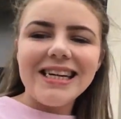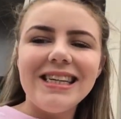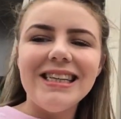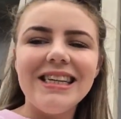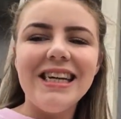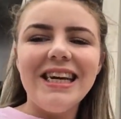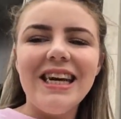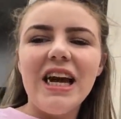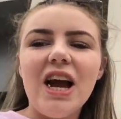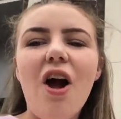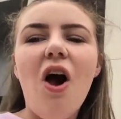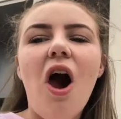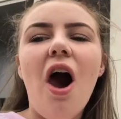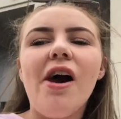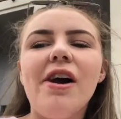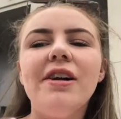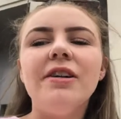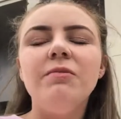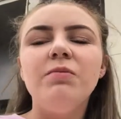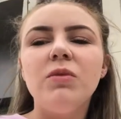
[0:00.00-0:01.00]
at the
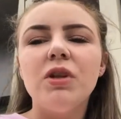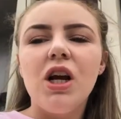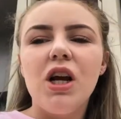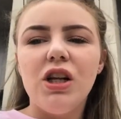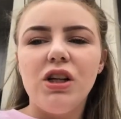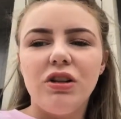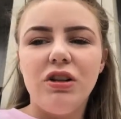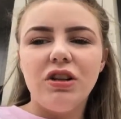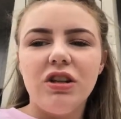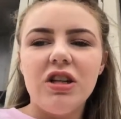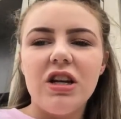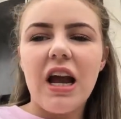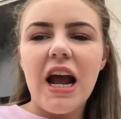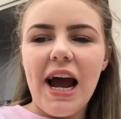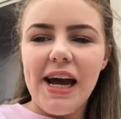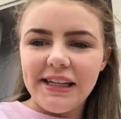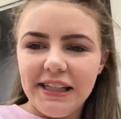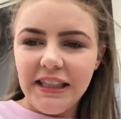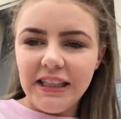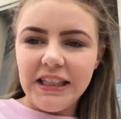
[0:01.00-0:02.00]
London
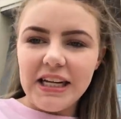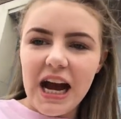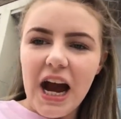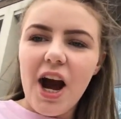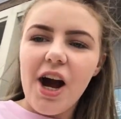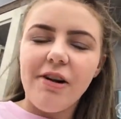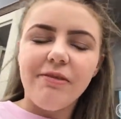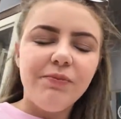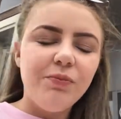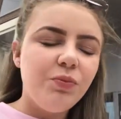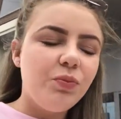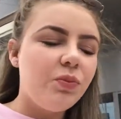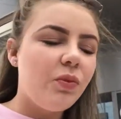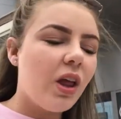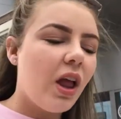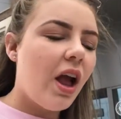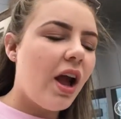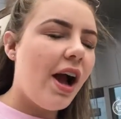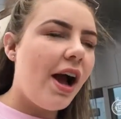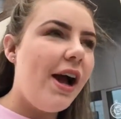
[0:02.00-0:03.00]
Canning Town.
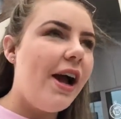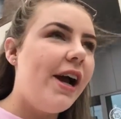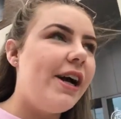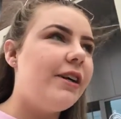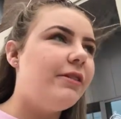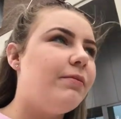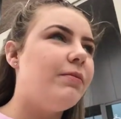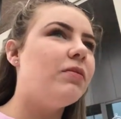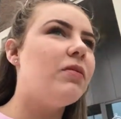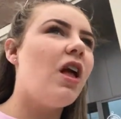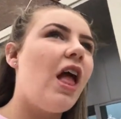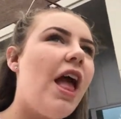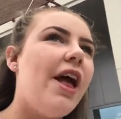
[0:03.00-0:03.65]
Um,